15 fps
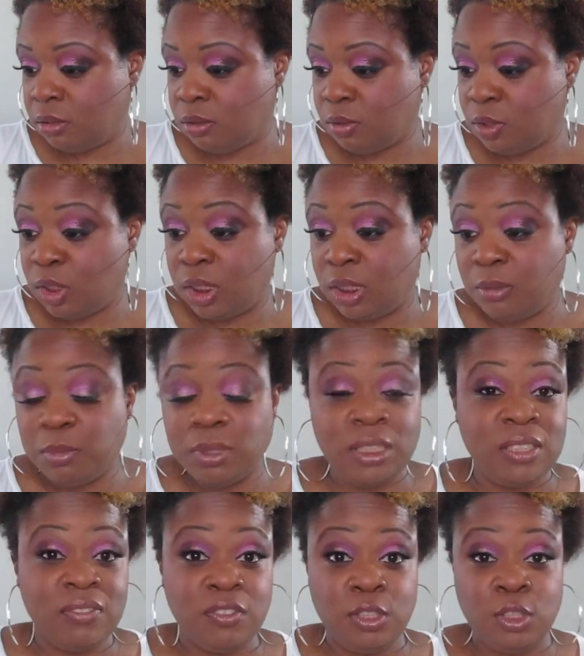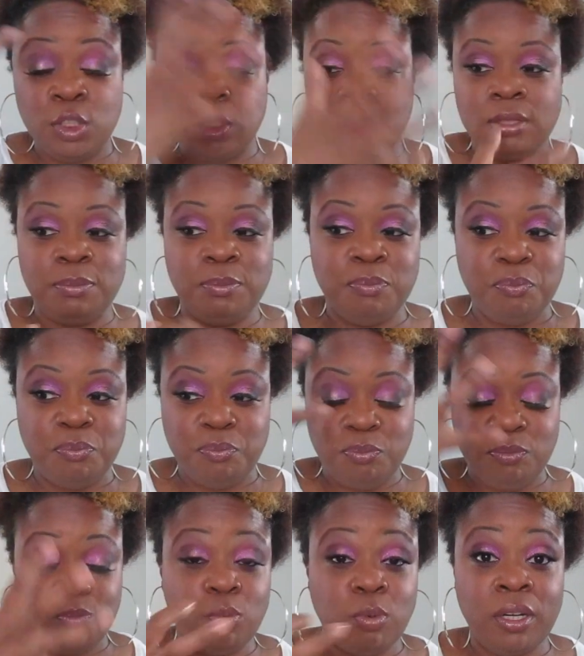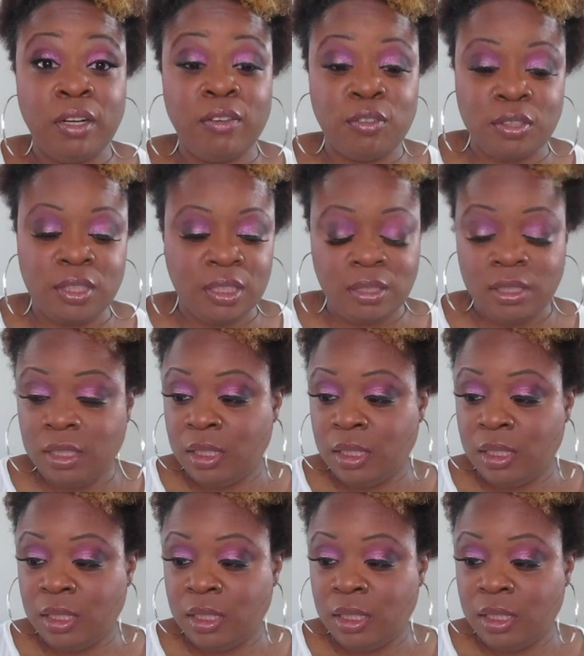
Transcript: seamless finish, the whatever the